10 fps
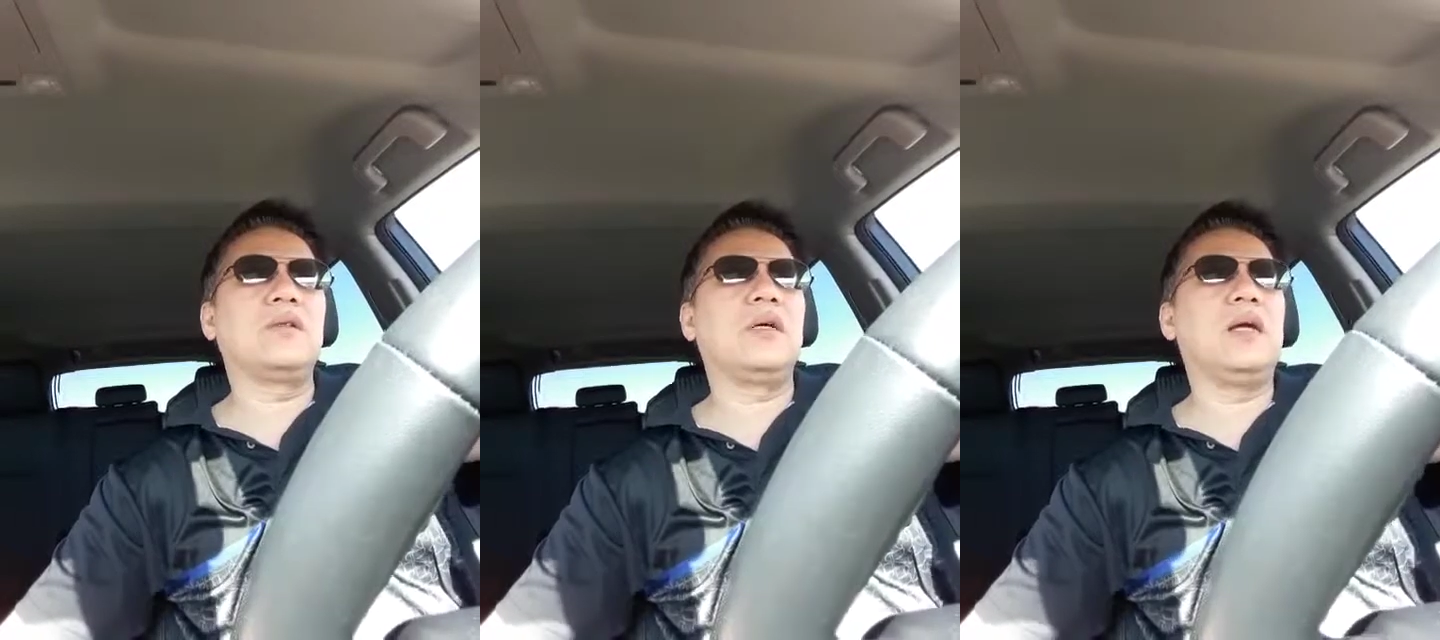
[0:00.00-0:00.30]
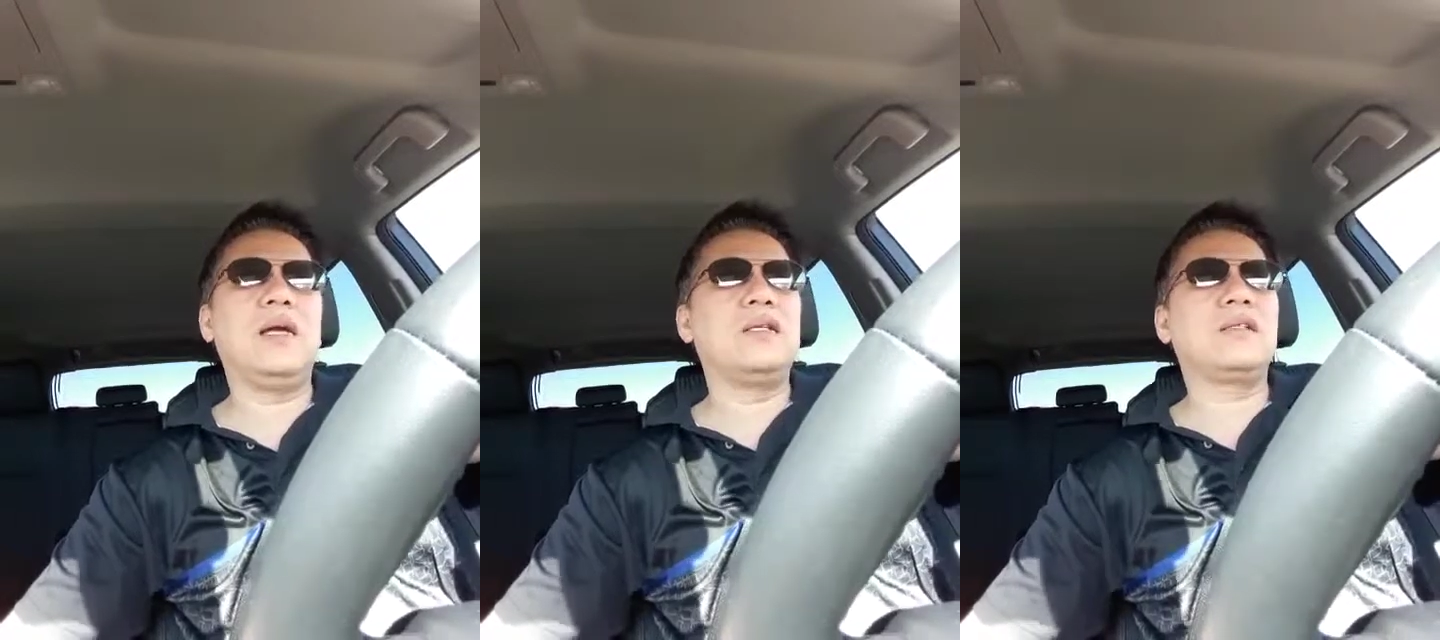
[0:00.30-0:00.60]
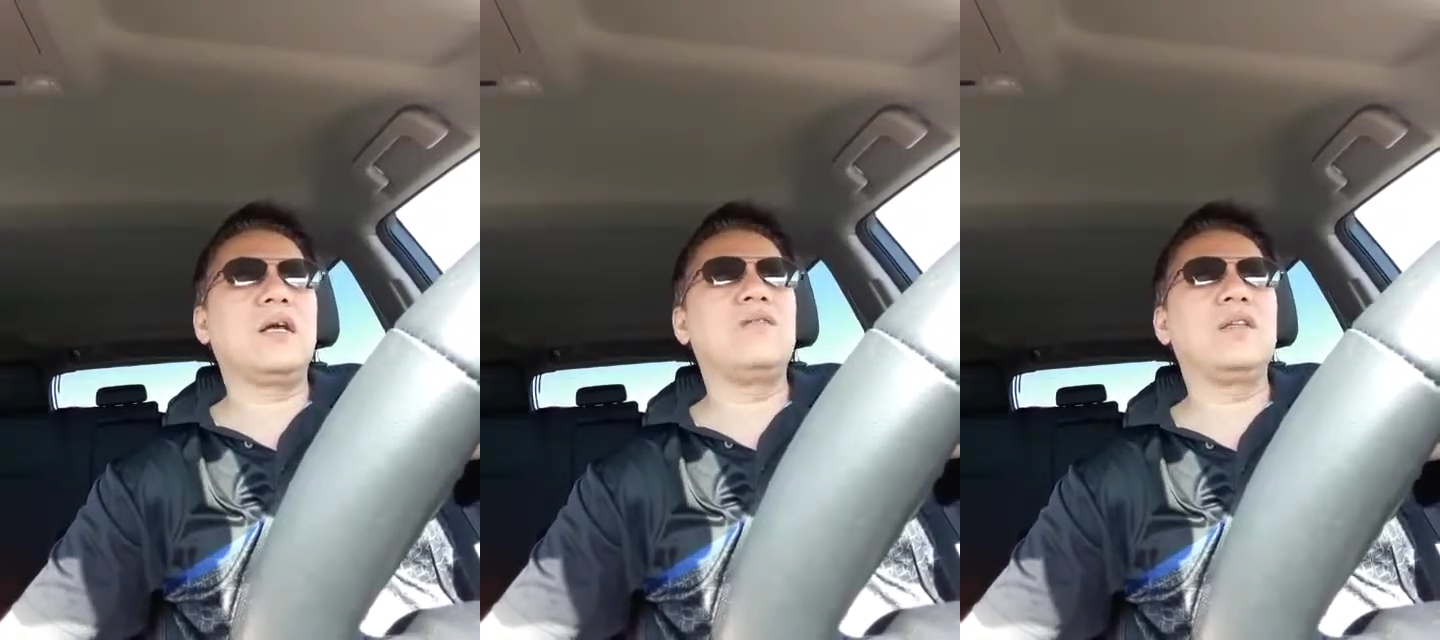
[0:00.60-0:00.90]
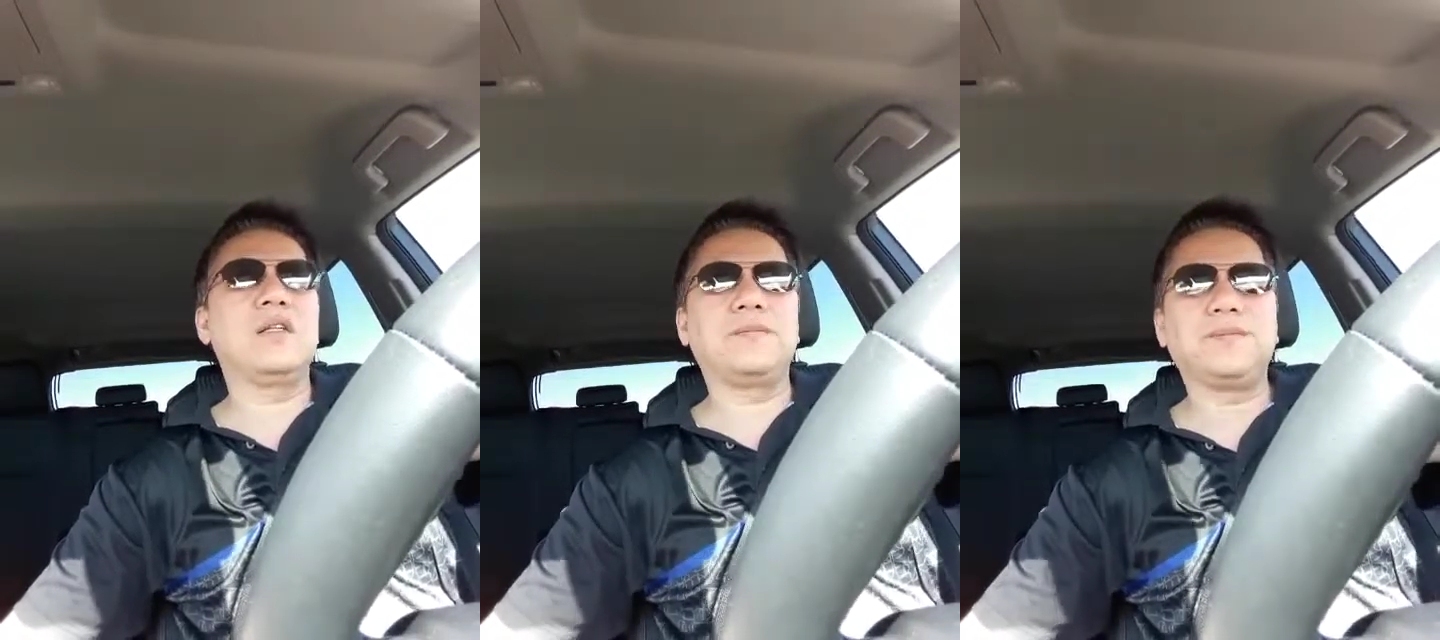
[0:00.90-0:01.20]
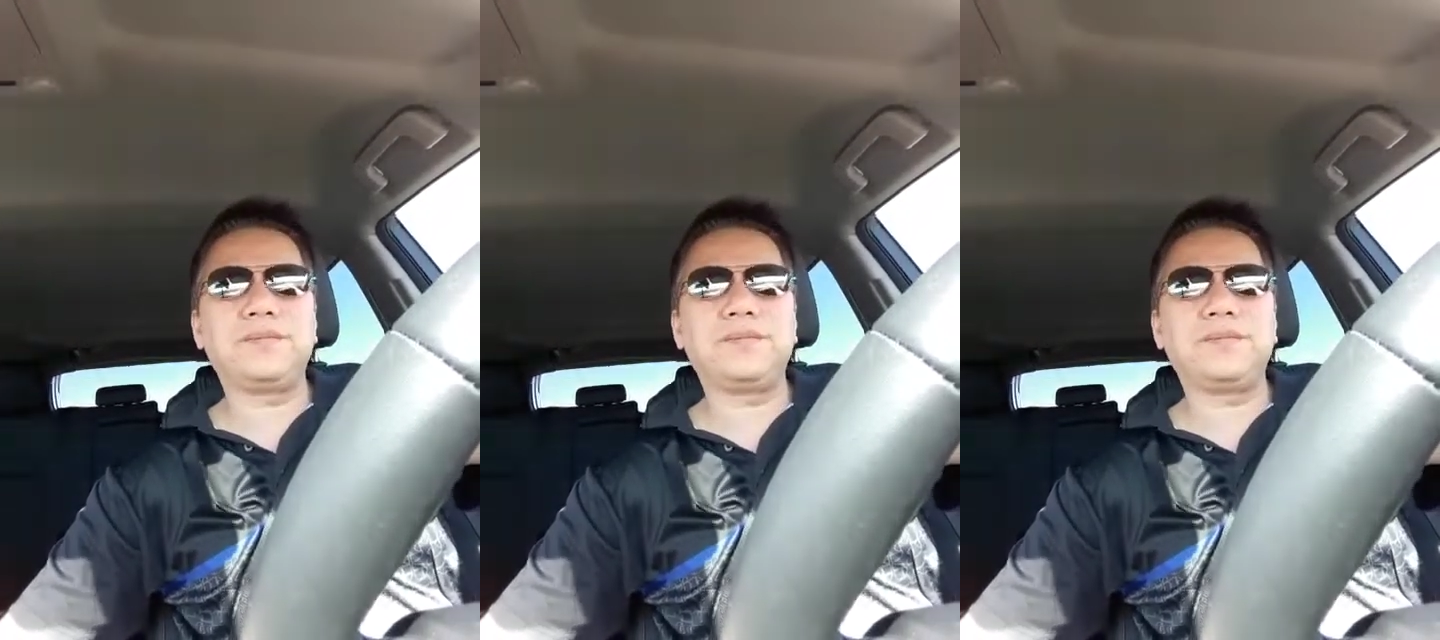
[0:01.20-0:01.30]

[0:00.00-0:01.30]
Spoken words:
So I answer everything.